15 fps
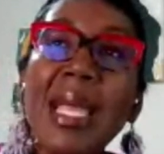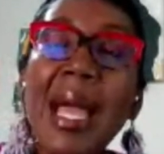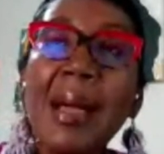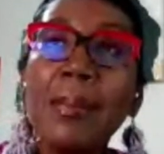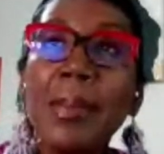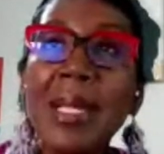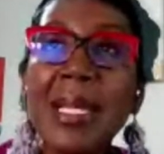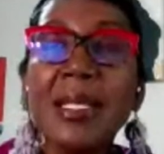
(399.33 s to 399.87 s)
I
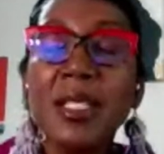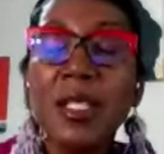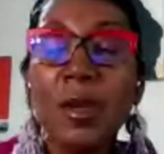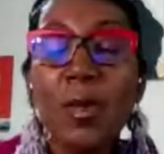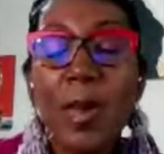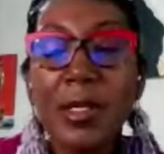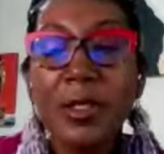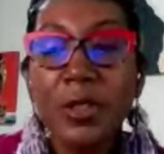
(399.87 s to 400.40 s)
begin to
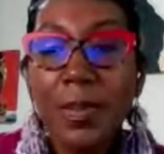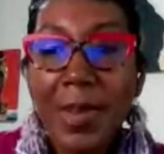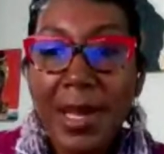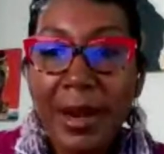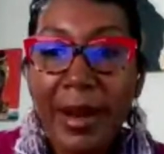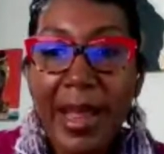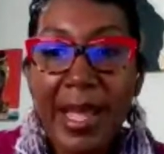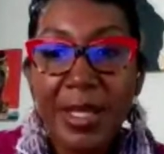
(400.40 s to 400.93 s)
wonder about
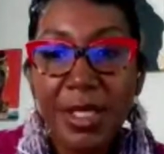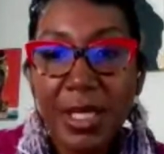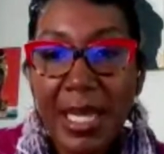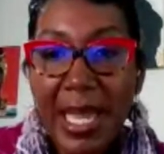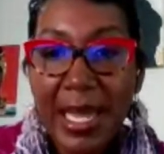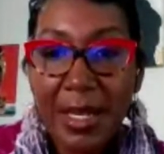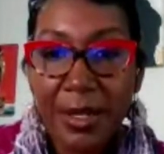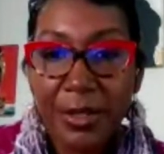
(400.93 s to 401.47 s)
our
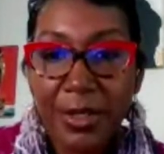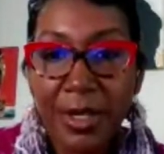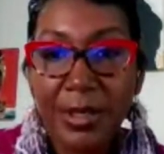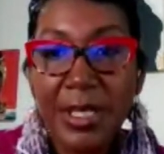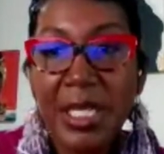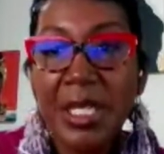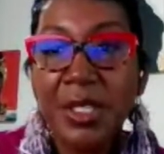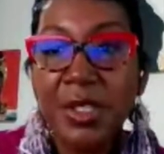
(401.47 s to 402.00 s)
educators, our
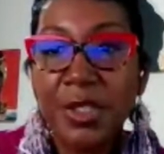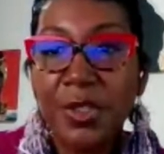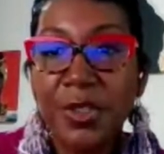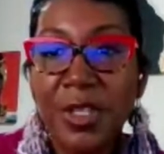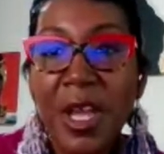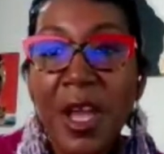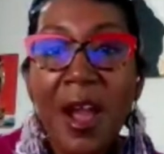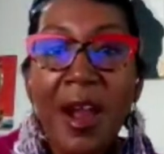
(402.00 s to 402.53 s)

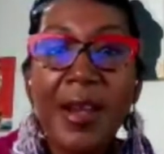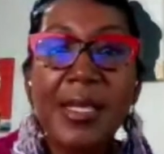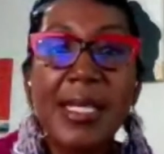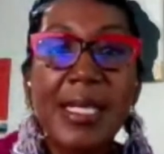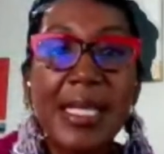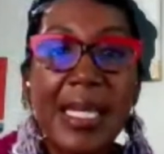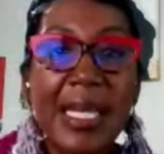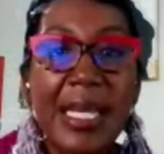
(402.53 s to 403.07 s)
teachers, our
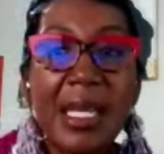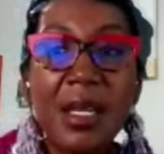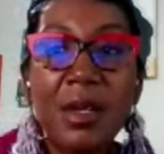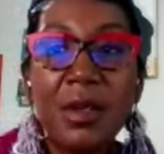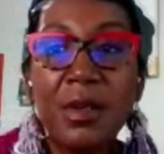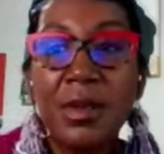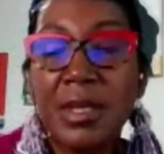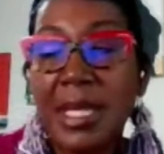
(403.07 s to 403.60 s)

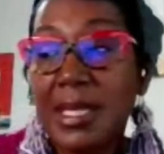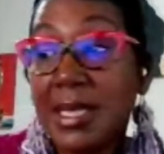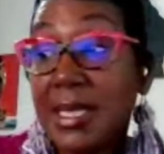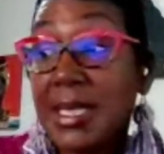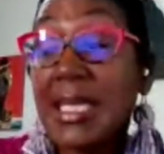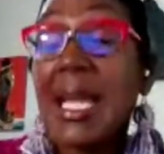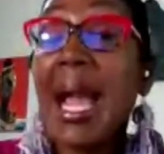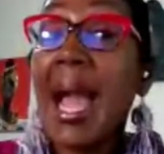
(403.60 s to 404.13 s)
CEOs, our
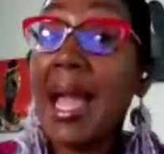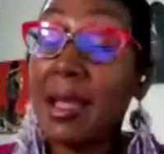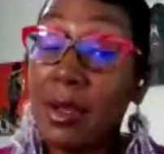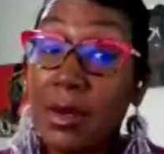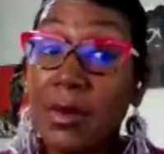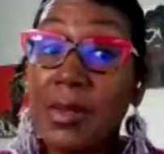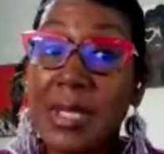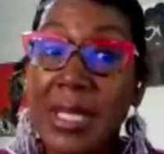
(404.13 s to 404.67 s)

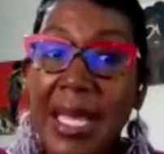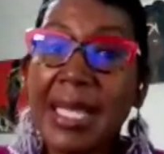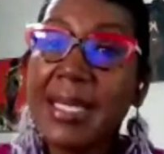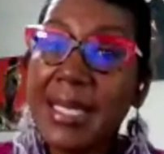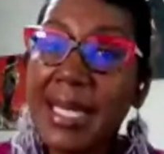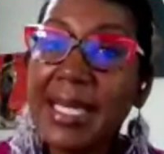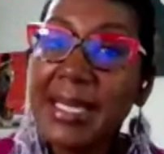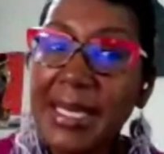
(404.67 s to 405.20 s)
CIOs. And I
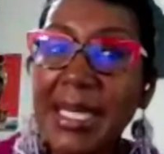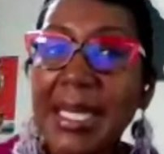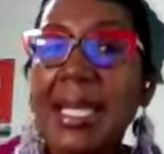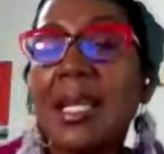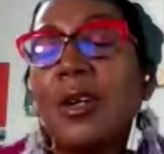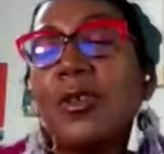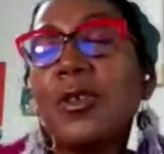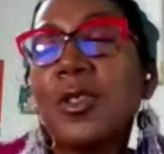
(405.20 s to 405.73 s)
say
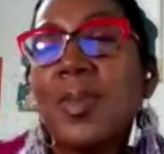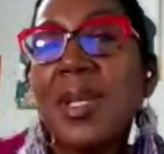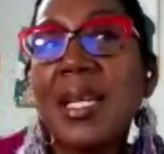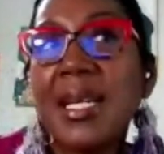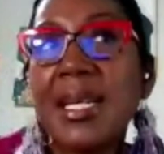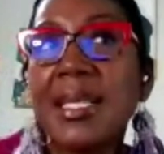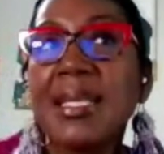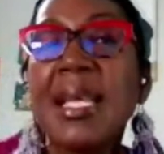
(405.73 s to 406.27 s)
CEOs
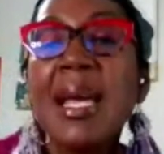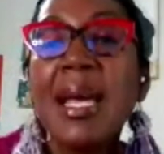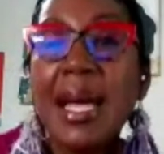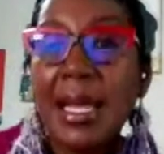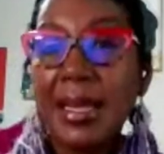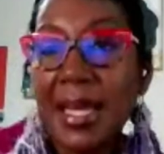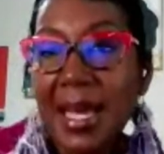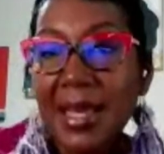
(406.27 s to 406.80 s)
because
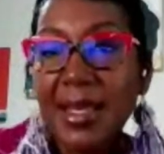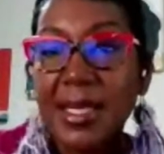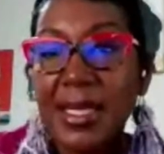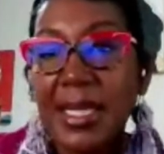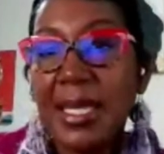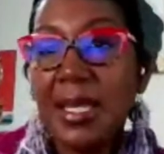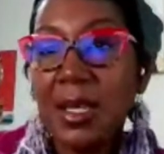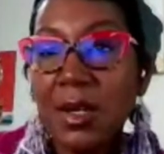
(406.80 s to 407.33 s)
a lot of the
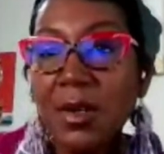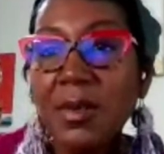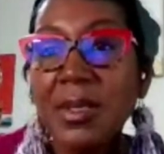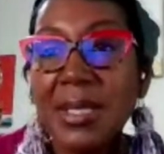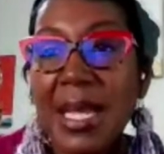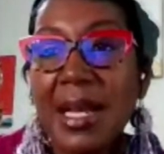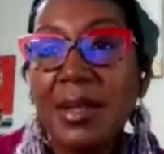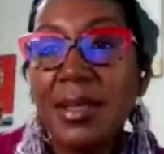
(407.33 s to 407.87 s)
CEOs
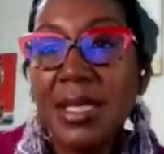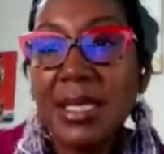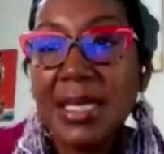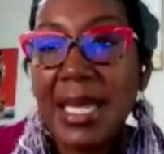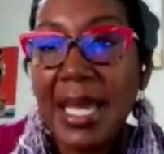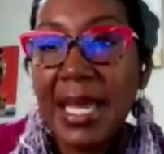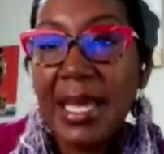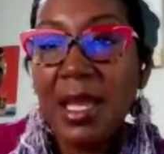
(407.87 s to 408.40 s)
now
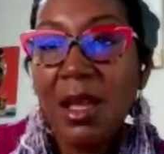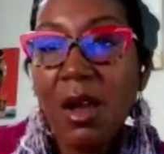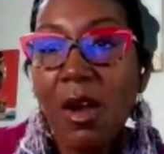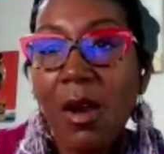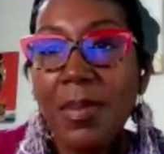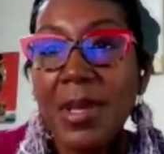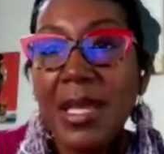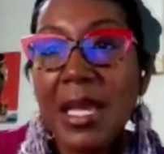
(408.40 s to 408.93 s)
today
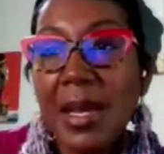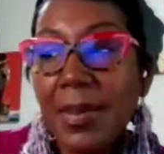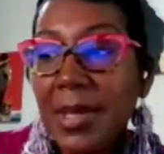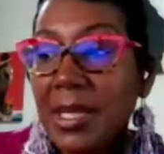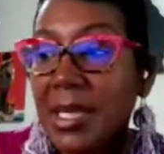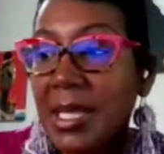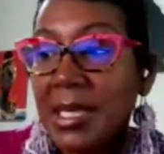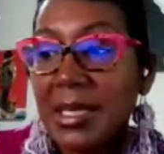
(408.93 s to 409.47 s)
are
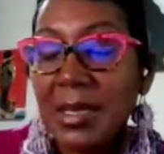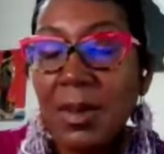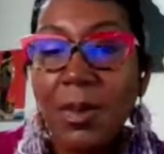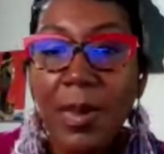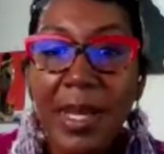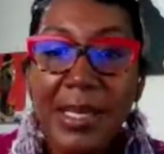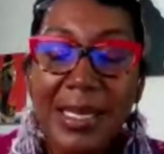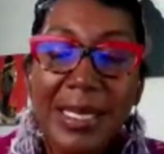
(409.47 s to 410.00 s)
becoming, in some
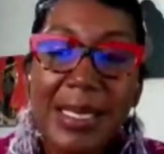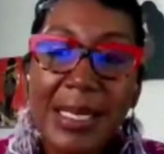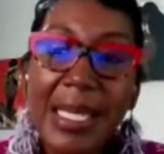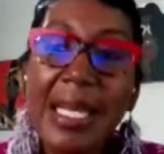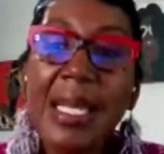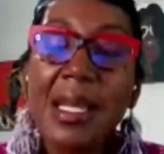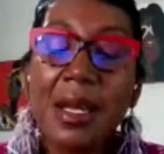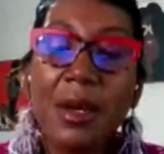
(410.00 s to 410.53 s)
ways, a
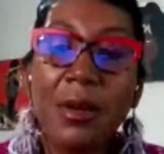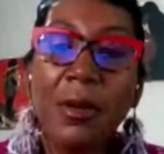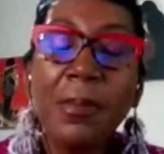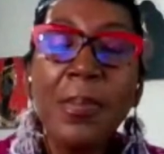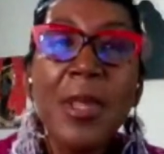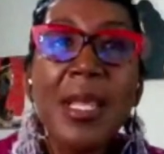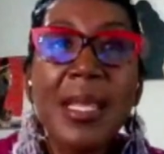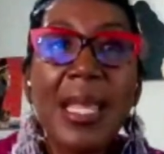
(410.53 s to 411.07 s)
CEO.
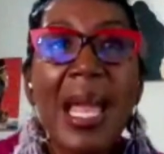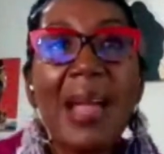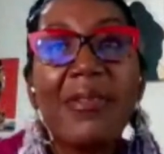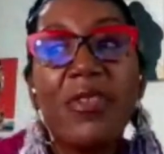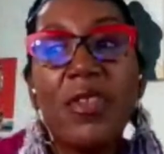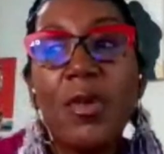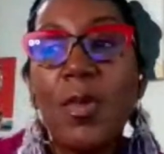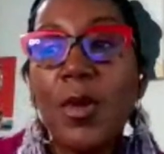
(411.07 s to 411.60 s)
They
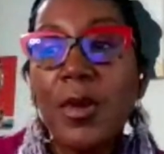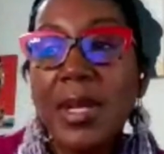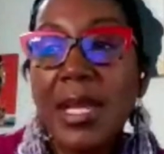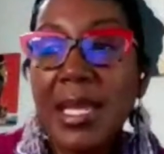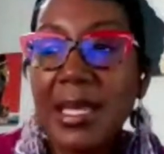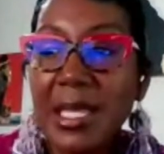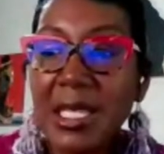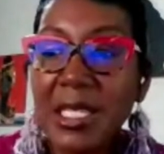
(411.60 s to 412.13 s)
have to work
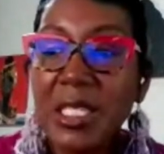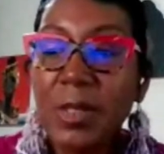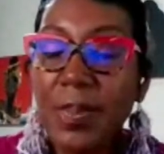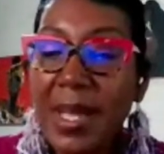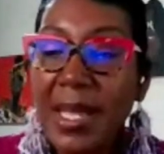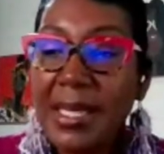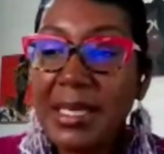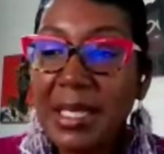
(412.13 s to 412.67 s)
in this
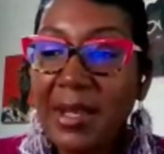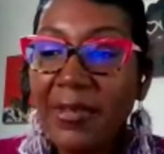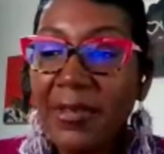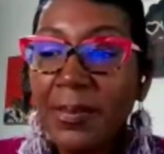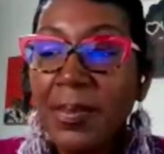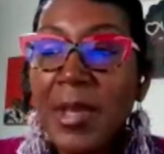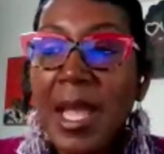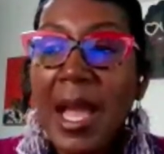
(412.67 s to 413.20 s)
space of
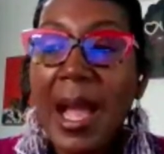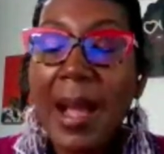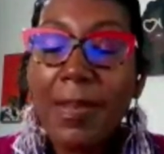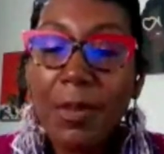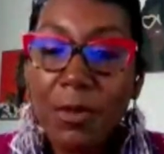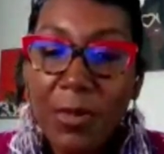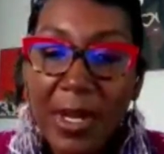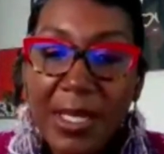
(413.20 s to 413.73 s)

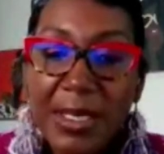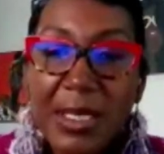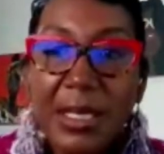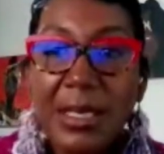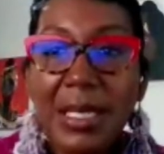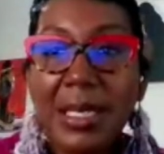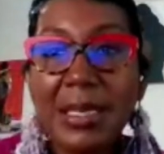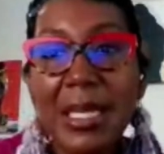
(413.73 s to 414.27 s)

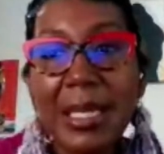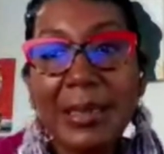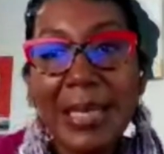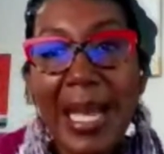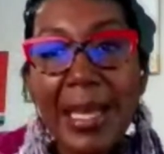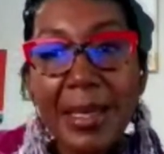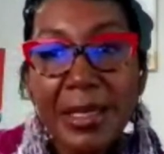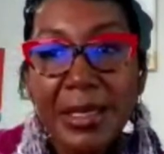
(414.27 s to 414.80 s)
operations and
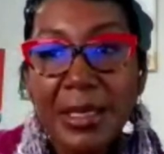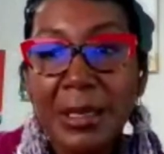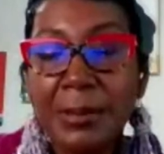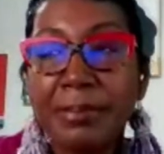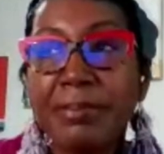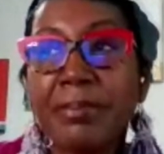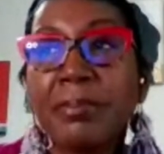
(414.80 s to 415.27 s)
technology.